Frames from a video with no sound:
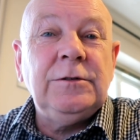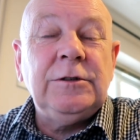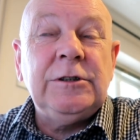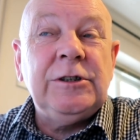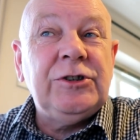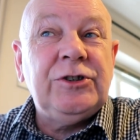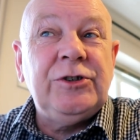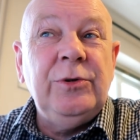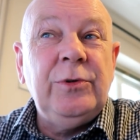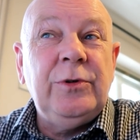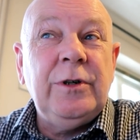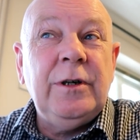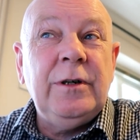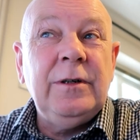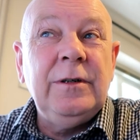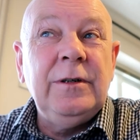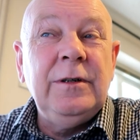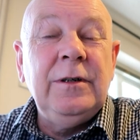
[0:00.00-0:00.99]
a
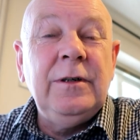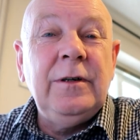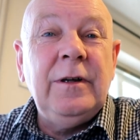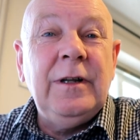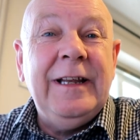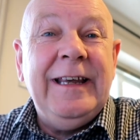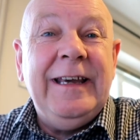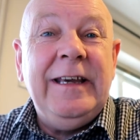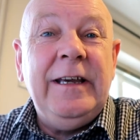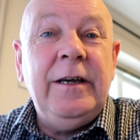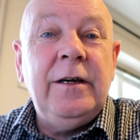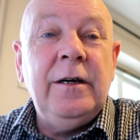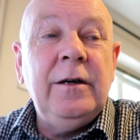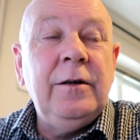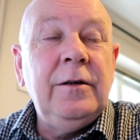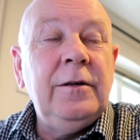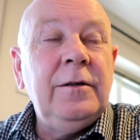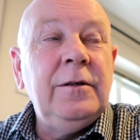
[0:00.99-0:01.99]
snooker league.
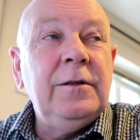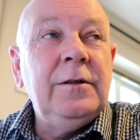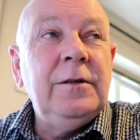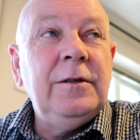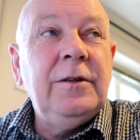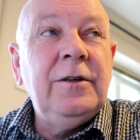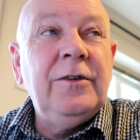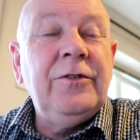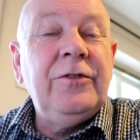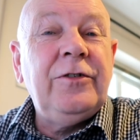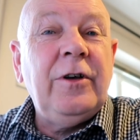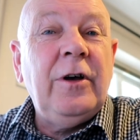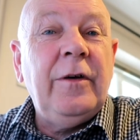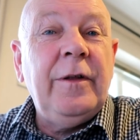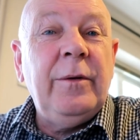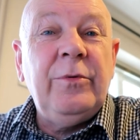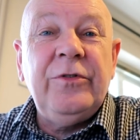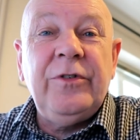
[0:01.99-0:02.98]

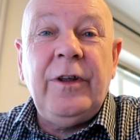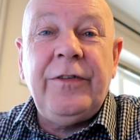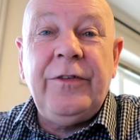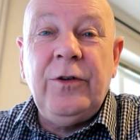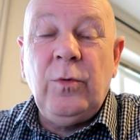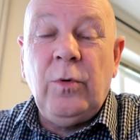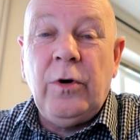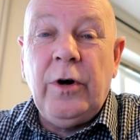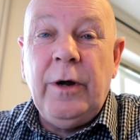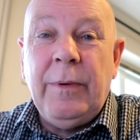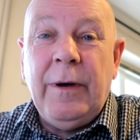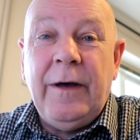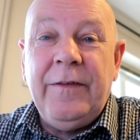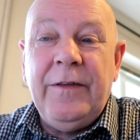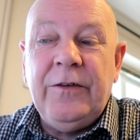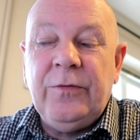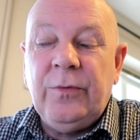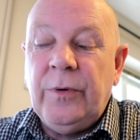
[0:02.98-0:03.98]
So there was nothing to worry
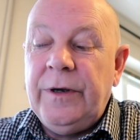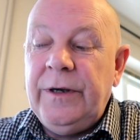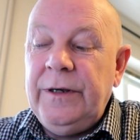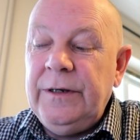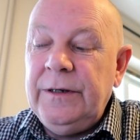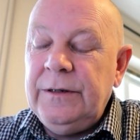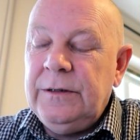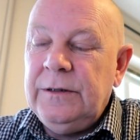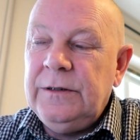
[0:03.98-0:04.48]
about this week.